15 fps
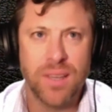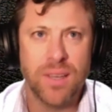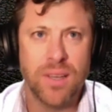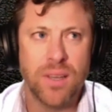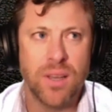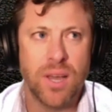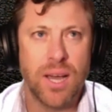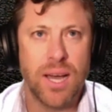
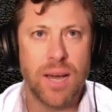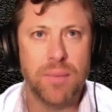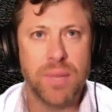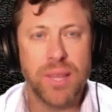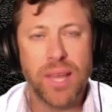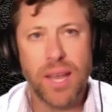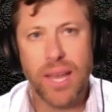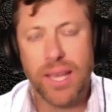And
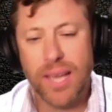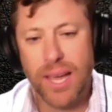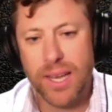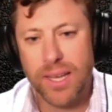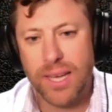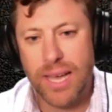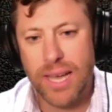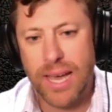then I kind of
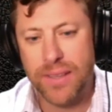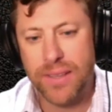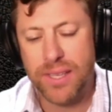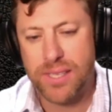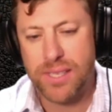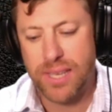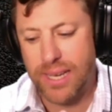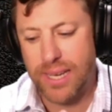had this
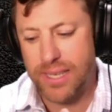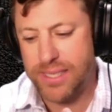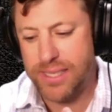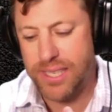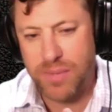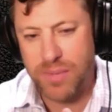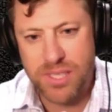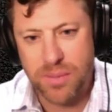
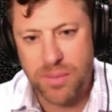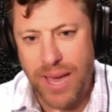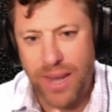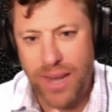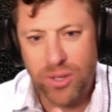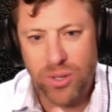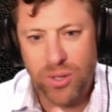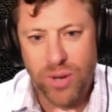6-month
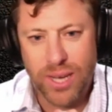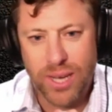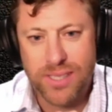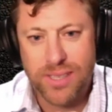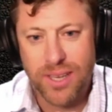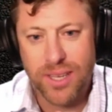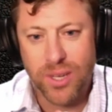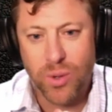sabbatical where I
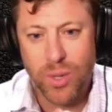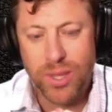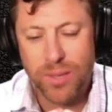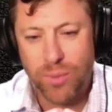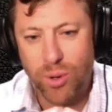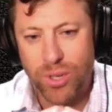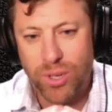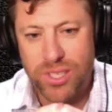decided to quit the
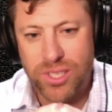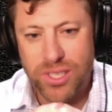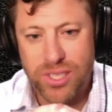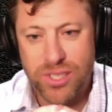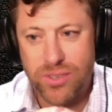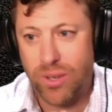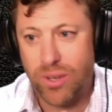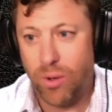mortgage
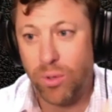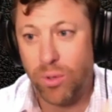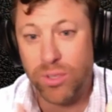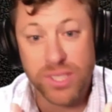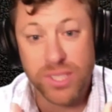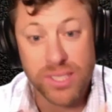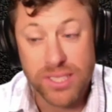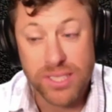industry almost in
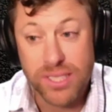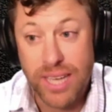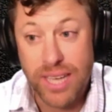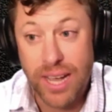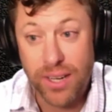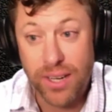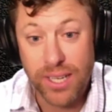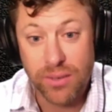its
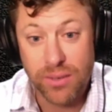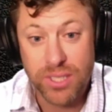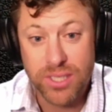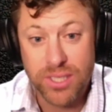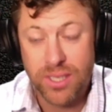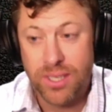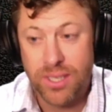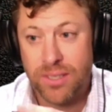entirety, which
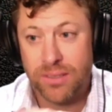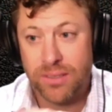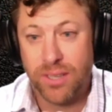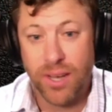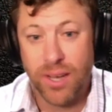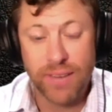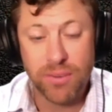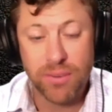cut
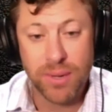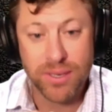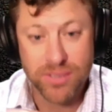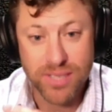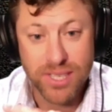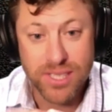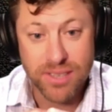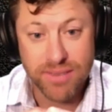off about
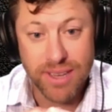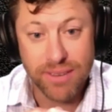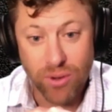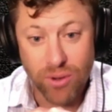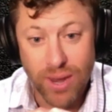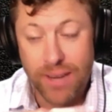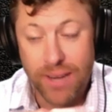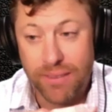
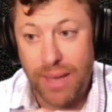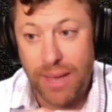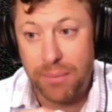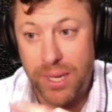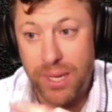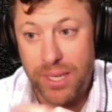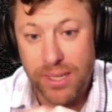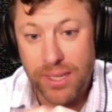$65,000 of that
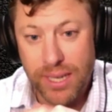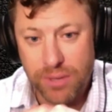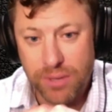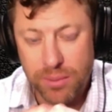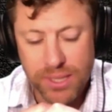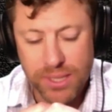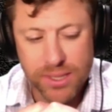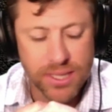money every month.